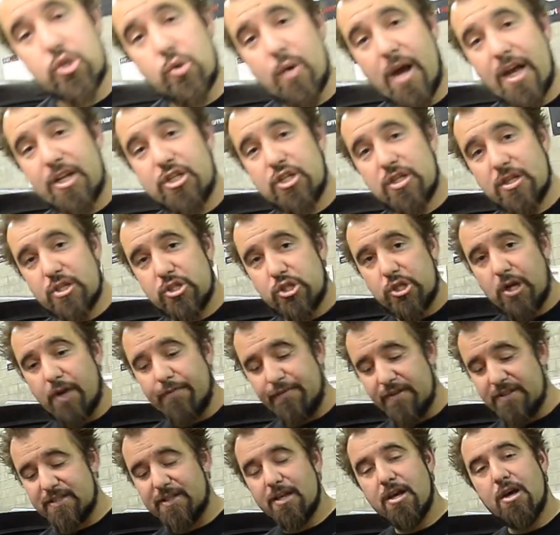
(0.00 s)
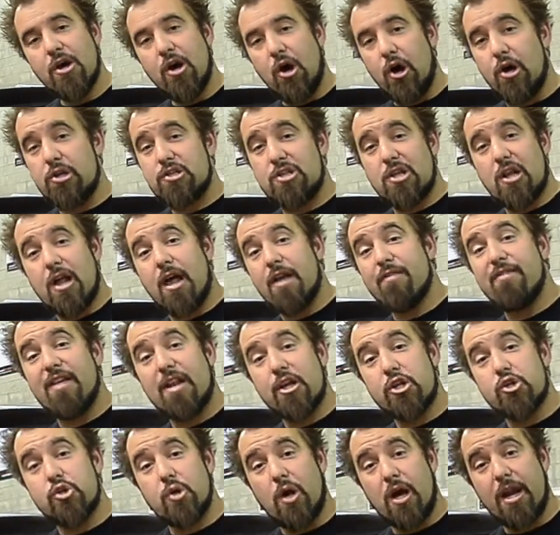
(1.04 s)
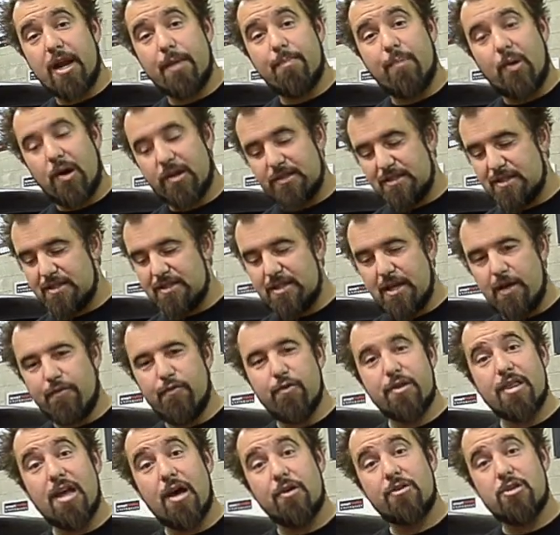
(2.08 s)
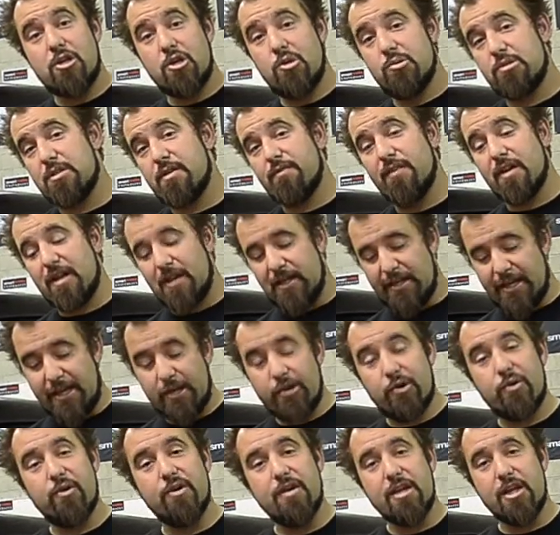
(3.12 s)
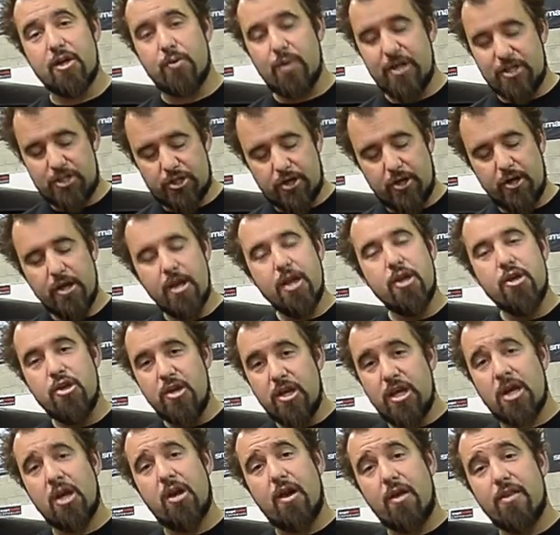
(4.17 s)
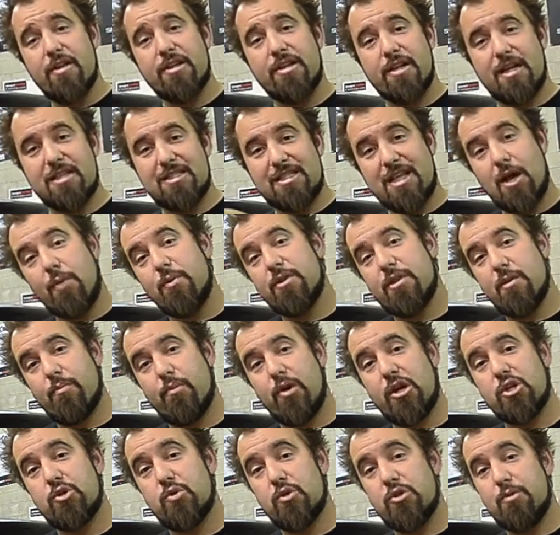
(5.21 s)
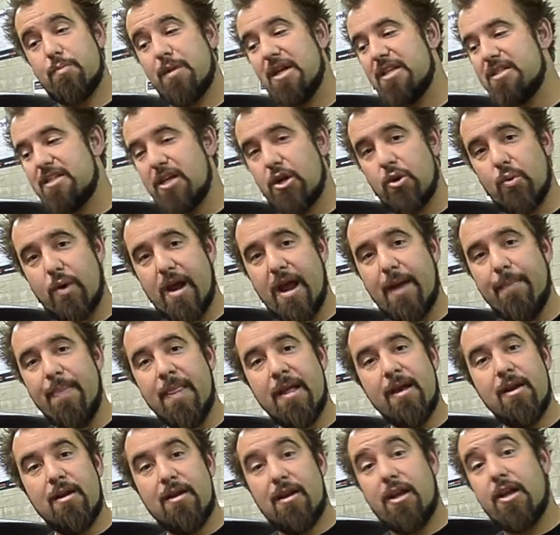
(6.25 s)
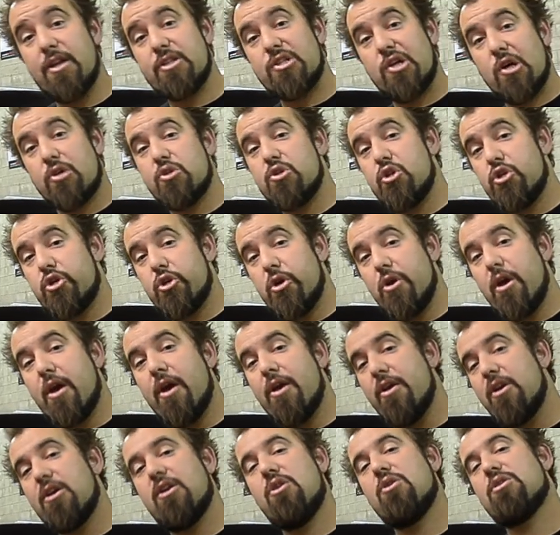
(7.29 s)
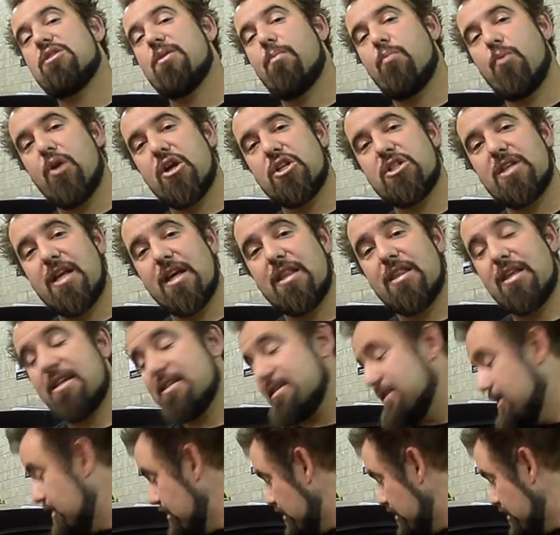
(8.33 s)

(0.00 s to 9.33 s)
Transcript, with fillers: scratching the surface. Also a lot of electronic parts and stuff without the use of a cleaner or a degreaser. You can get all the dust out with the brush, which makes it great. Let us also show you how you can use a brush like this